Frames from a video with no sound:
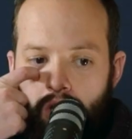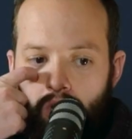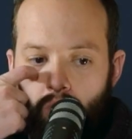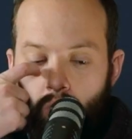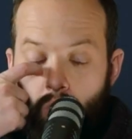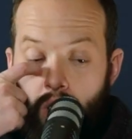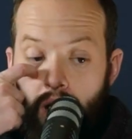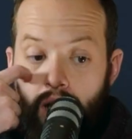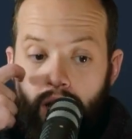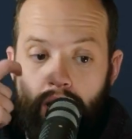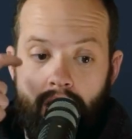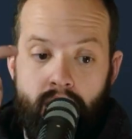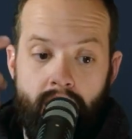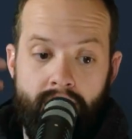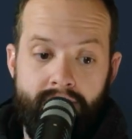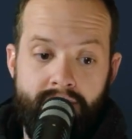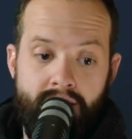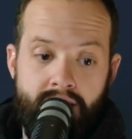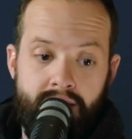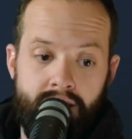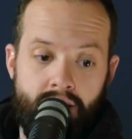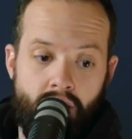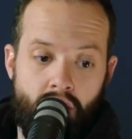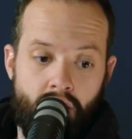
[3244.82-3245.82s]
Well, and
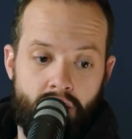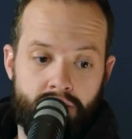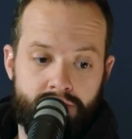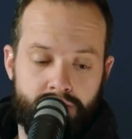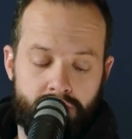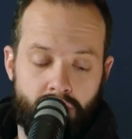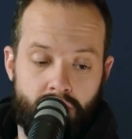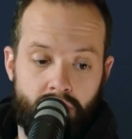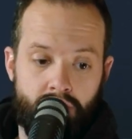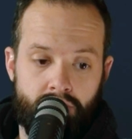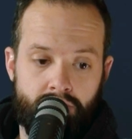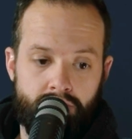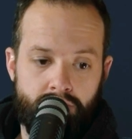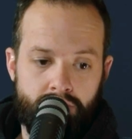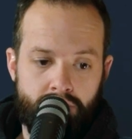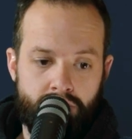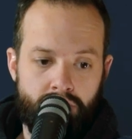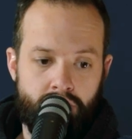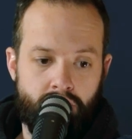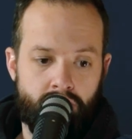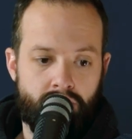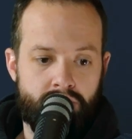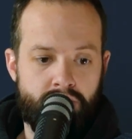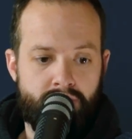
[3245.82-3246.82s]
then also
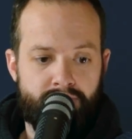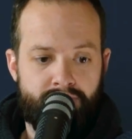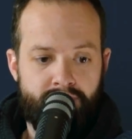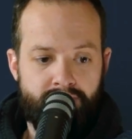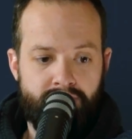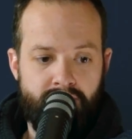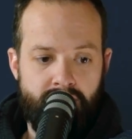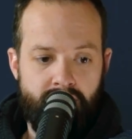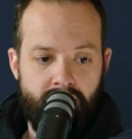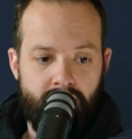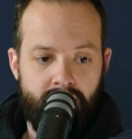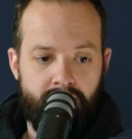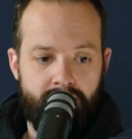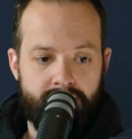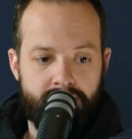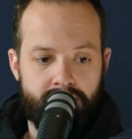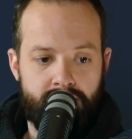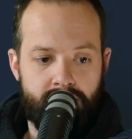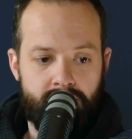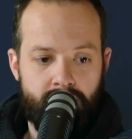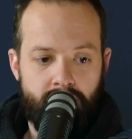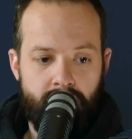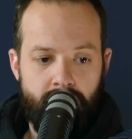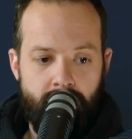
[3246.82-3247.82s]
250
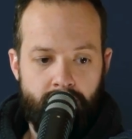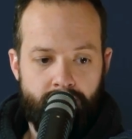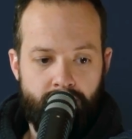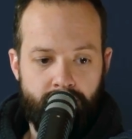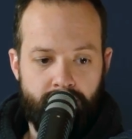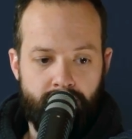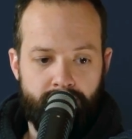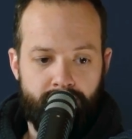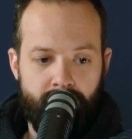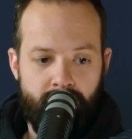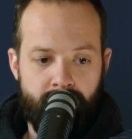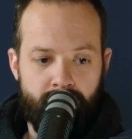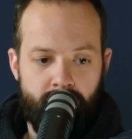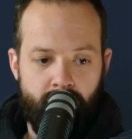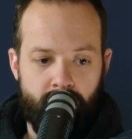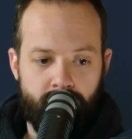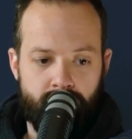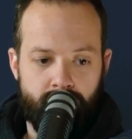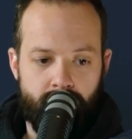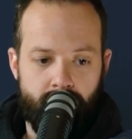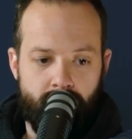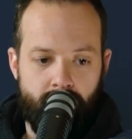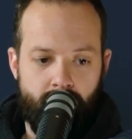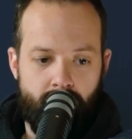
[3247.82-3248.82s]
guns, 55
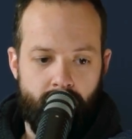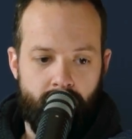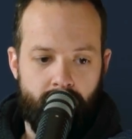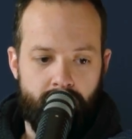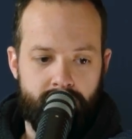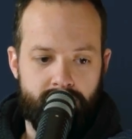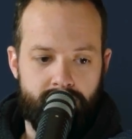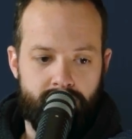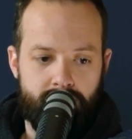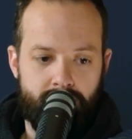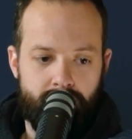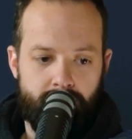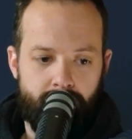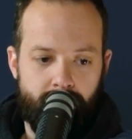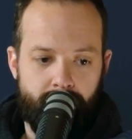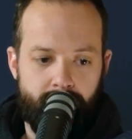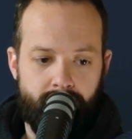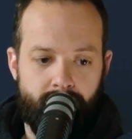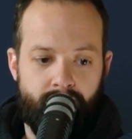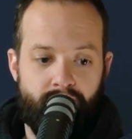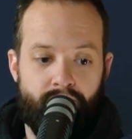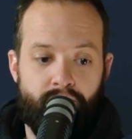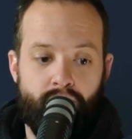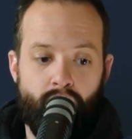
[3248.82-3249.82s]
luxury cars,
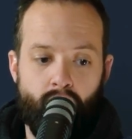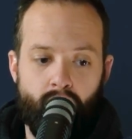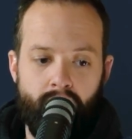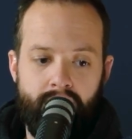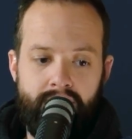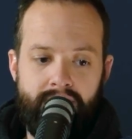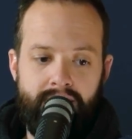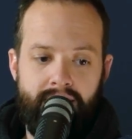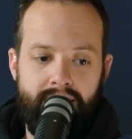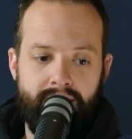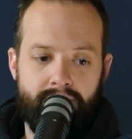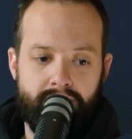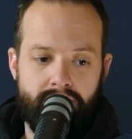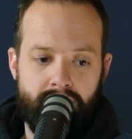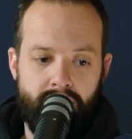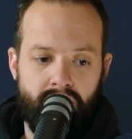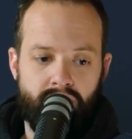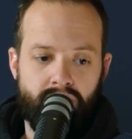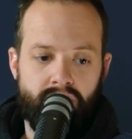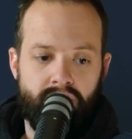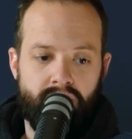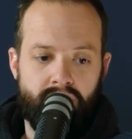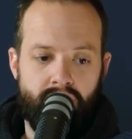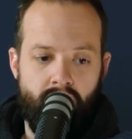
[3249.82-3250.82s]
$48
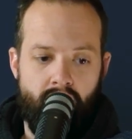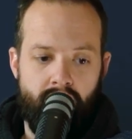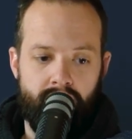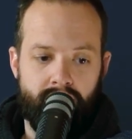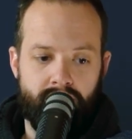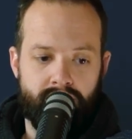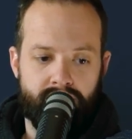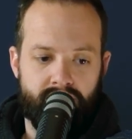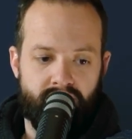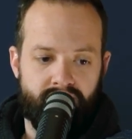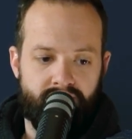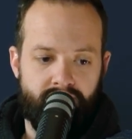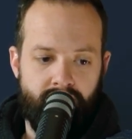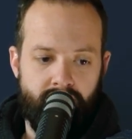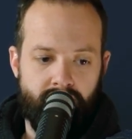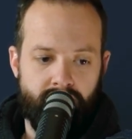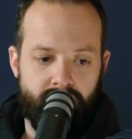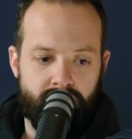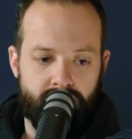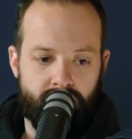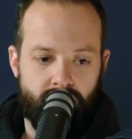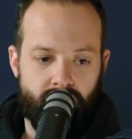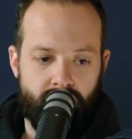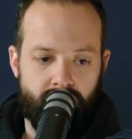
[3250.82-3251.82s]
million in
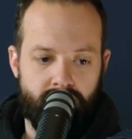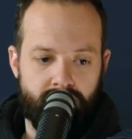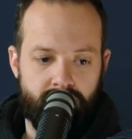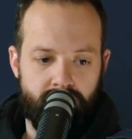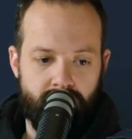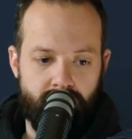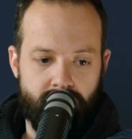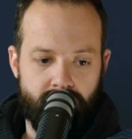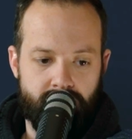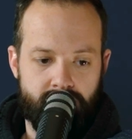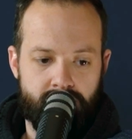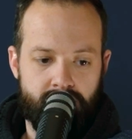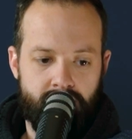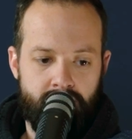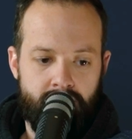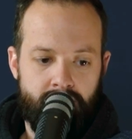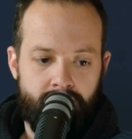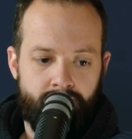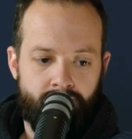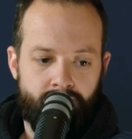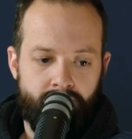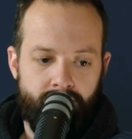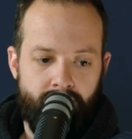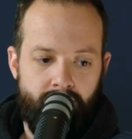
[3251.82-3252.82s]
various currencies,
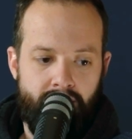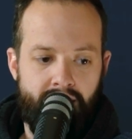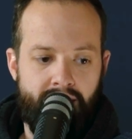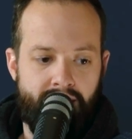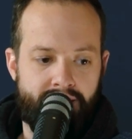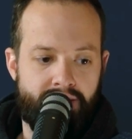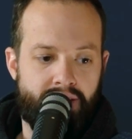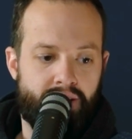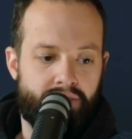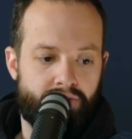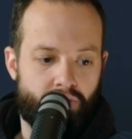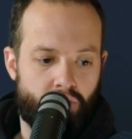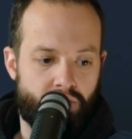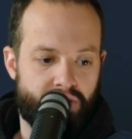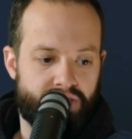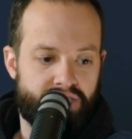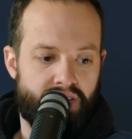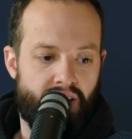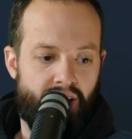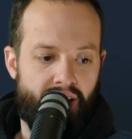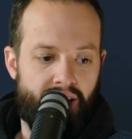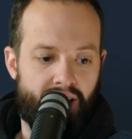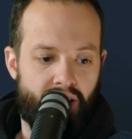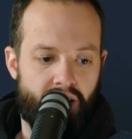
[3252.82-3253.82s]
And then, of course,
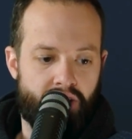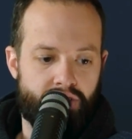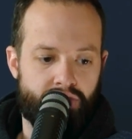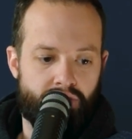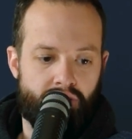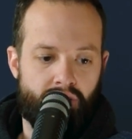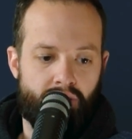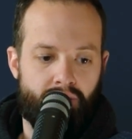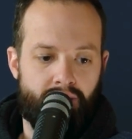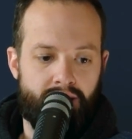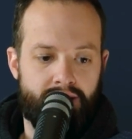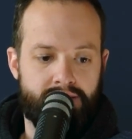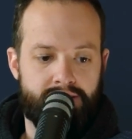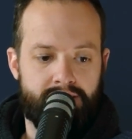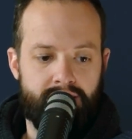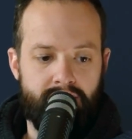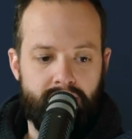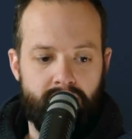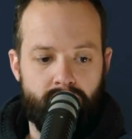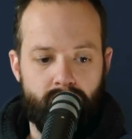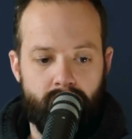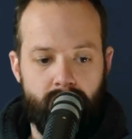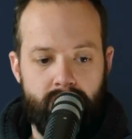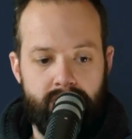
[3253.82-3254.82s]
the 800 arrests.
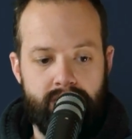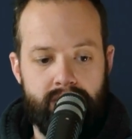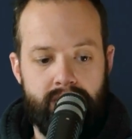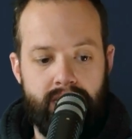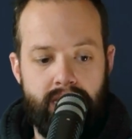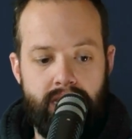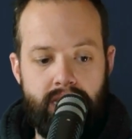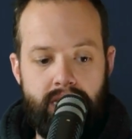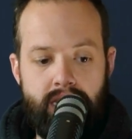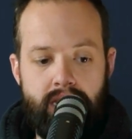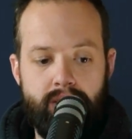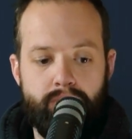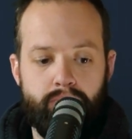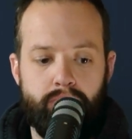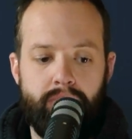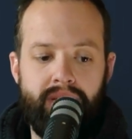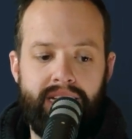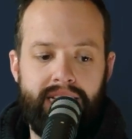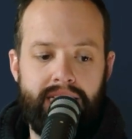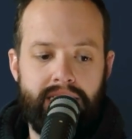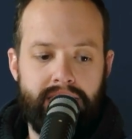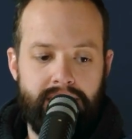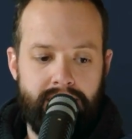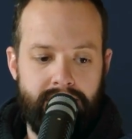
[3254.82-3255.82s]
It was the
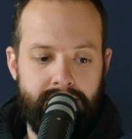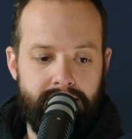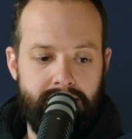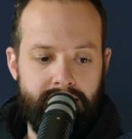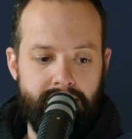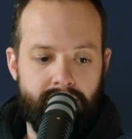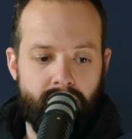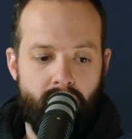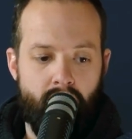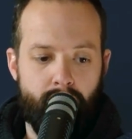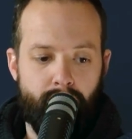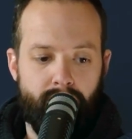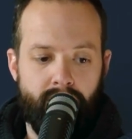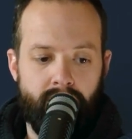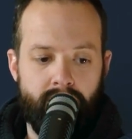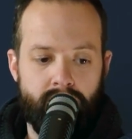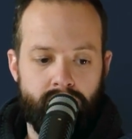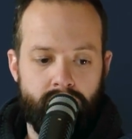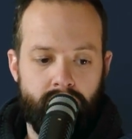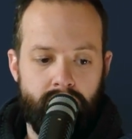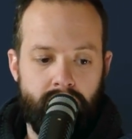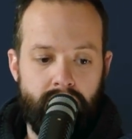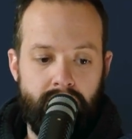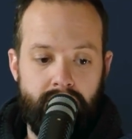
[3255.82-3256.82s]
biggest sting
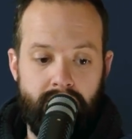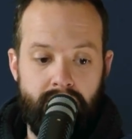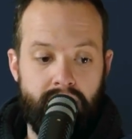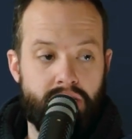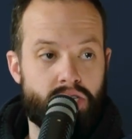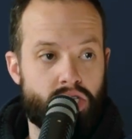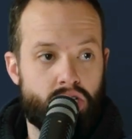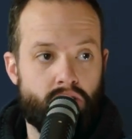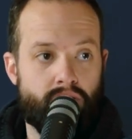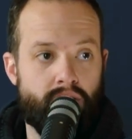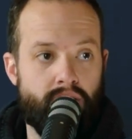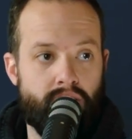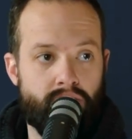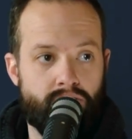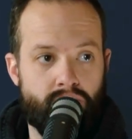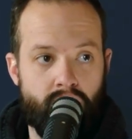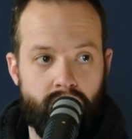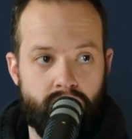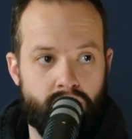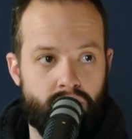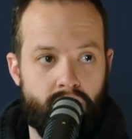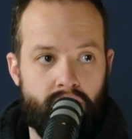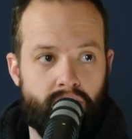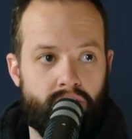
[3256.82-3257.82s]
operation in history
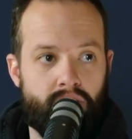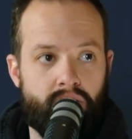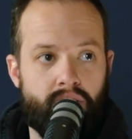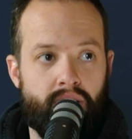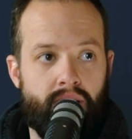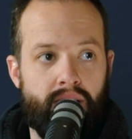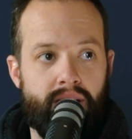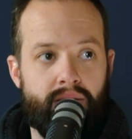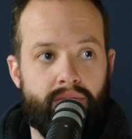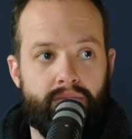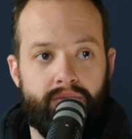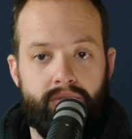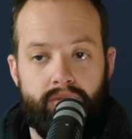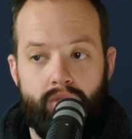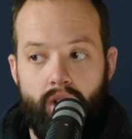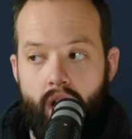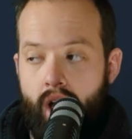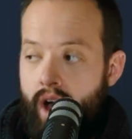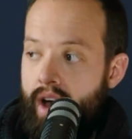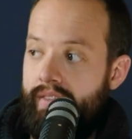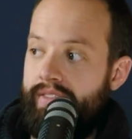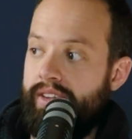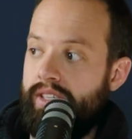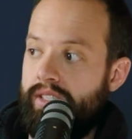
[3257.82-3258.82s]
in general, and
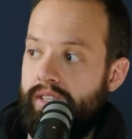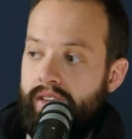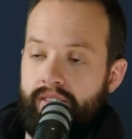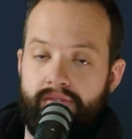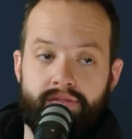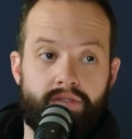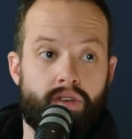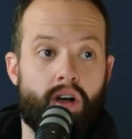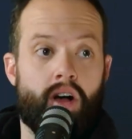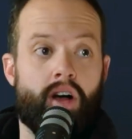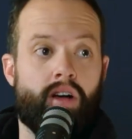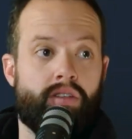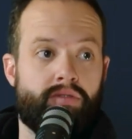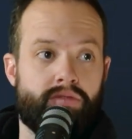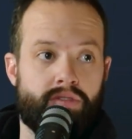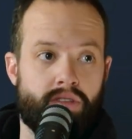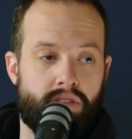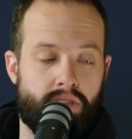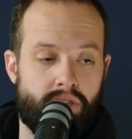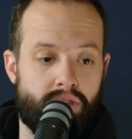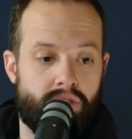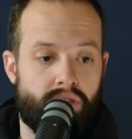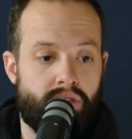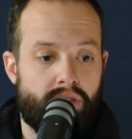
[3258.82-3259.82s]
obviously involved
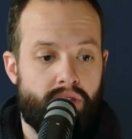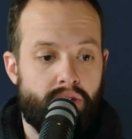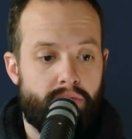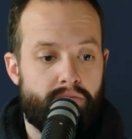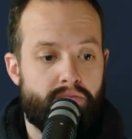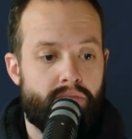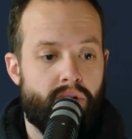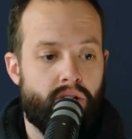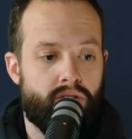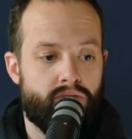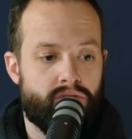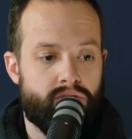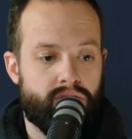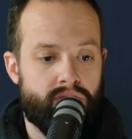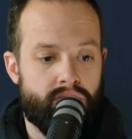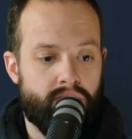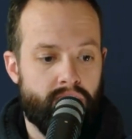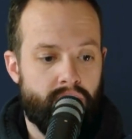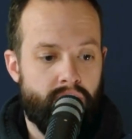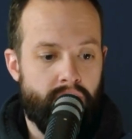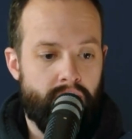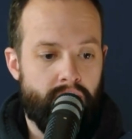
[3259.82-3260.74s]
the most